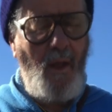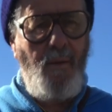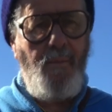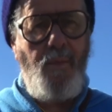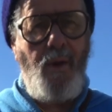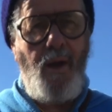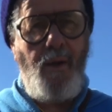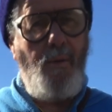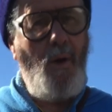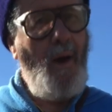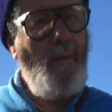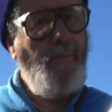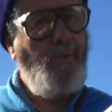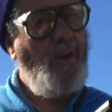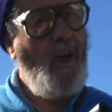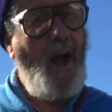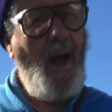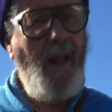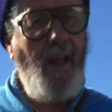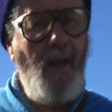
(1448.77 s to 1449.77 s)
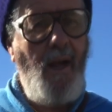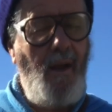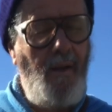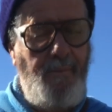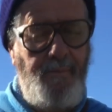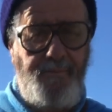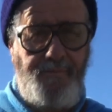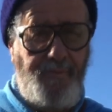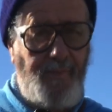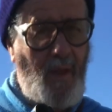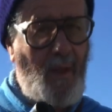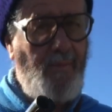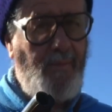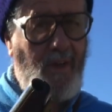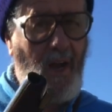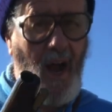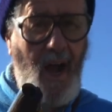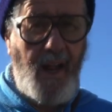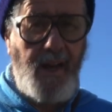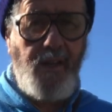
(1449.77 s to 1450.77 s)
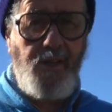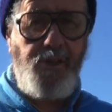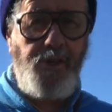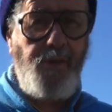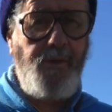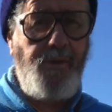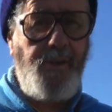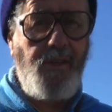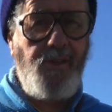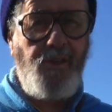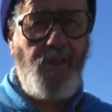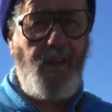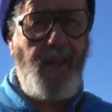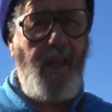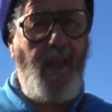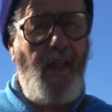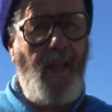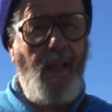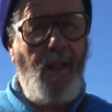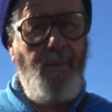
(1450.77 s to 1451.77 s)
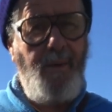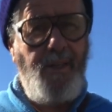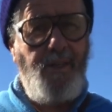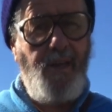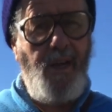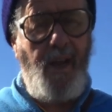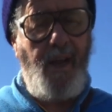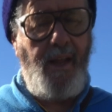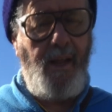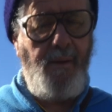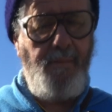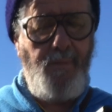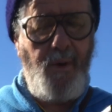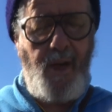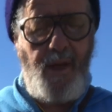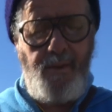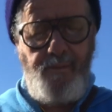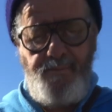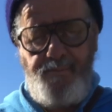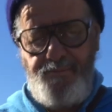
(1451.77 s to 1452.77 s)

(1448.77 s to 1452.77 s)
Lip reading: But well, I'm dying to shoot this again, let me tell you. But